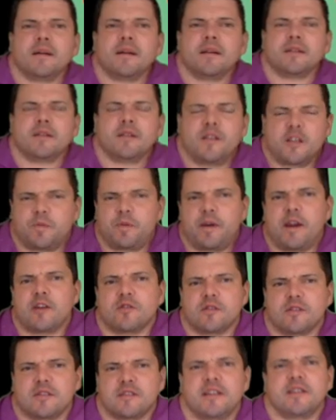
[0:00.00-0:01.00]
So these
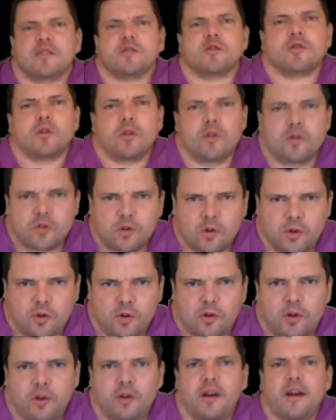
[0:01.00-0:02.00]
patients need surgical
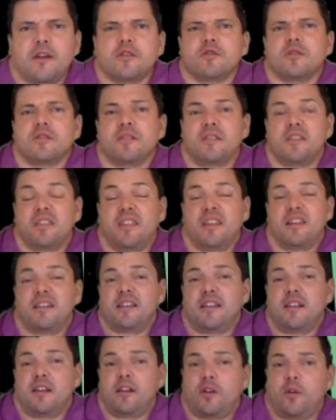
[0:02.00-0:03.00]
correction. They
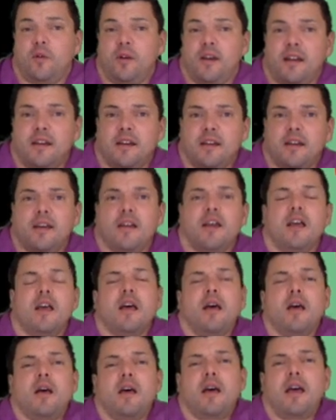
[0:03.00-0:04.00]
need it quick.
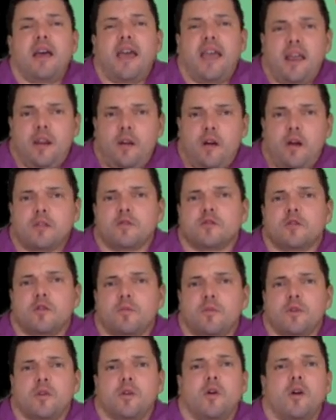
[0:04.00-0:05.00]
And also
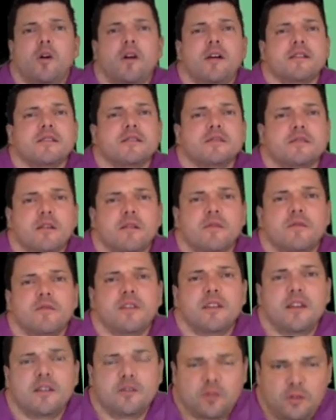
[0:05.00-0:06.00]
because of
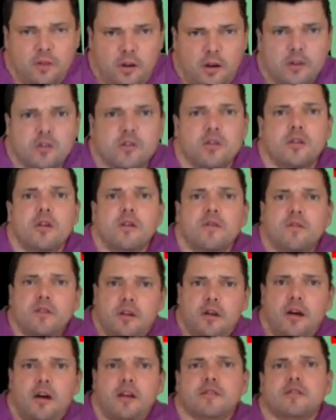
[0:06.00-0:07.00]
the introduction of
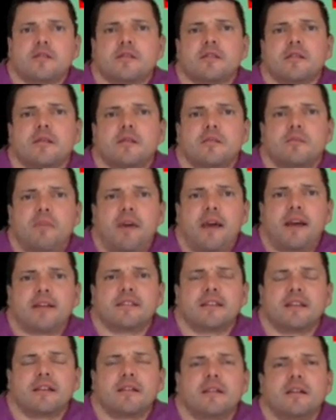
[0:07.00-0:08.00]
gut
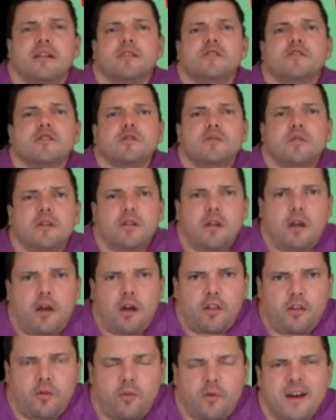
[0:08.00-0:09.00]
bacteria to an
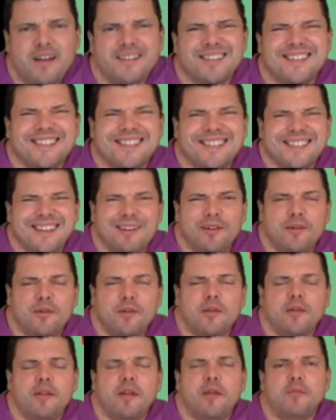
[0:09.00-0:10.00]
otherwise
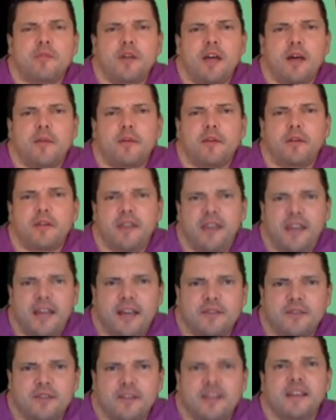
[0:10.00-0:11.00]
sterile abdominal
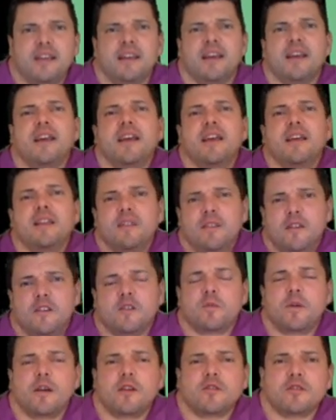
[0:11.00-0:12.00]
cavity, these
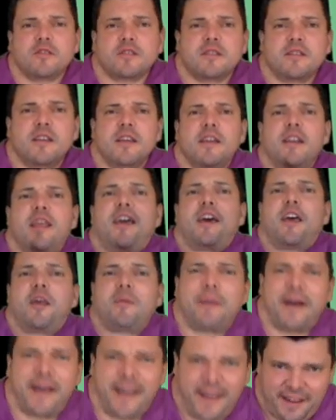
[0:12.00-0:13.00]
patients need
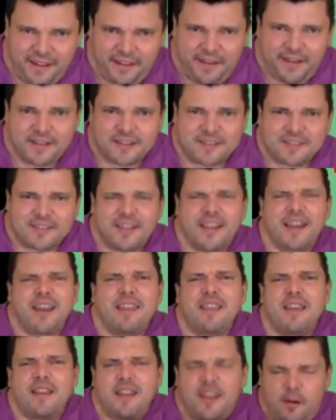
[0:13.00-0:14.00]
antibiotics, and
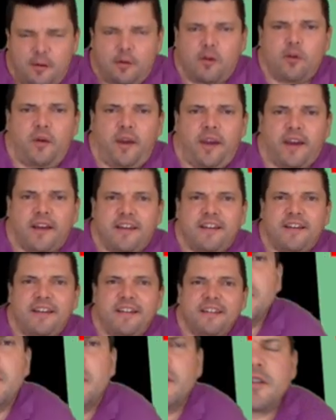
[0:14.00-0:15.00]
they need them quick.
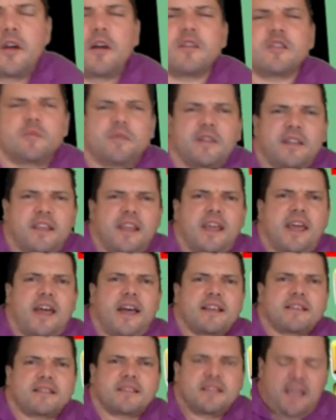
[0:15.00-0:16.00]
Because ultimately,
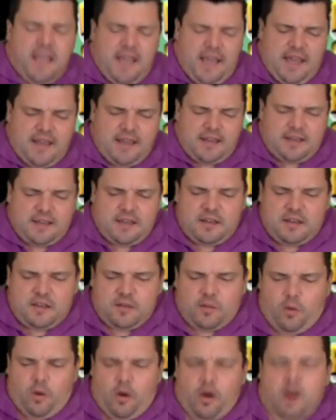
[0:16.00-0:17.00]
as the acid is
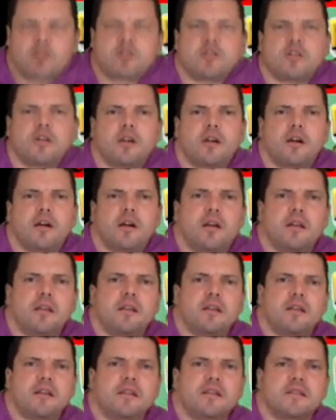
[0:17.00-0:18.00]
washing around
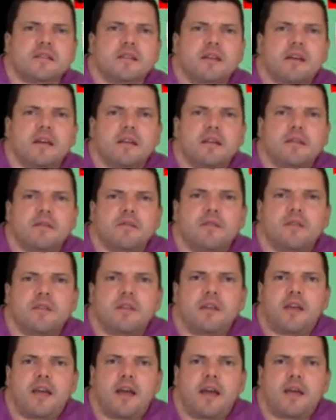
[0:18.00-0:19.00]
the inside of
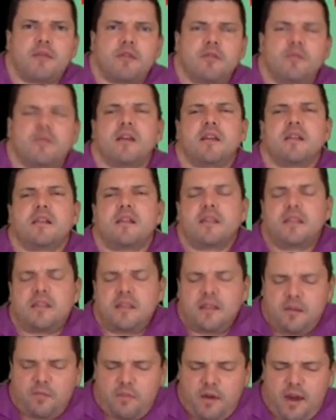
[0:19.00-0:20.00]
the abdomen and
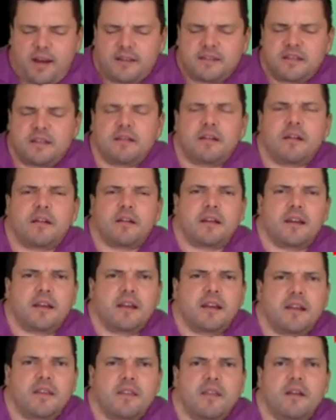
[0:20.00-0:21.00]
the bacteria are getting
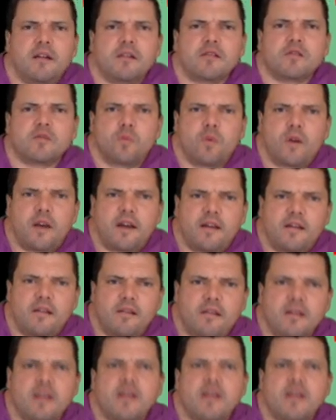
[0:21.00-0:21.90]
in there as well,